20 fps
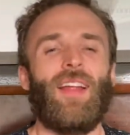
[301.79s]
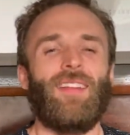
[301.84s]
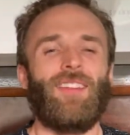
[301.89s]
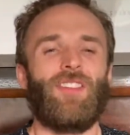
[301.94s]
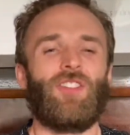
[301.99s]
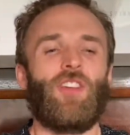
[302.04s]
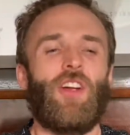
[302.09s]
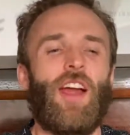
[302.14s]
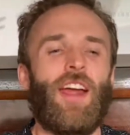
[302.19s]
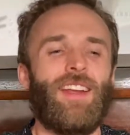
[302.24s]

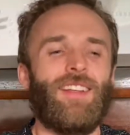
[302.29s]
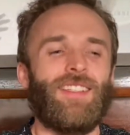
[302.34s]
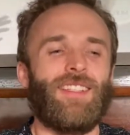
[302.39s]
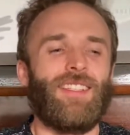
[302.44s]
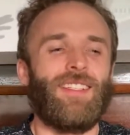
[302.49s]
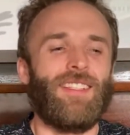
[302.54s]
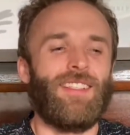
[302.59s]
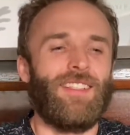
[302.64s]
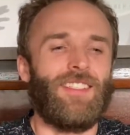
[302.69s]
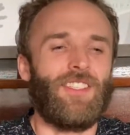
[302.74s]
trying
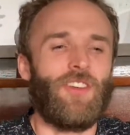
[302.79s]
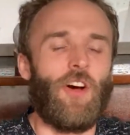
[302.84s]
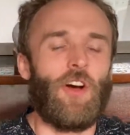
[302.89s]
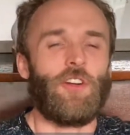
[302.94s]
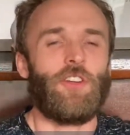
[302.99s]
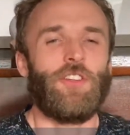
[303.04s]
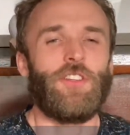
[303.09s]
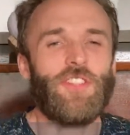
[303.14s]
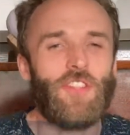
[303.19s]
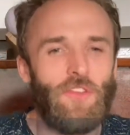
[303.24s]
to
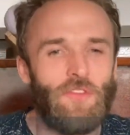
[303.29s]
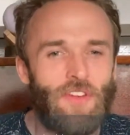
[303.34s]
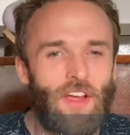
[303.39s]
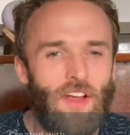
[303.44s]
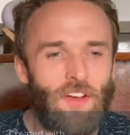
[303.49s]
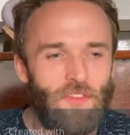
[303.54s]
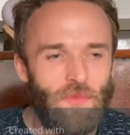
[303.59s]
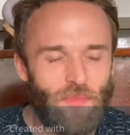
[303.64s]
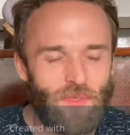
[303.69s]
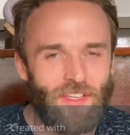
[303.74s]
talk yourself
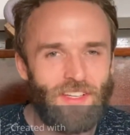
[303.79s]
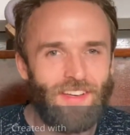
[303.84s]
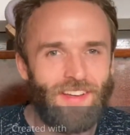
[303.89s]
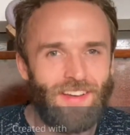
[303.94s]
out of being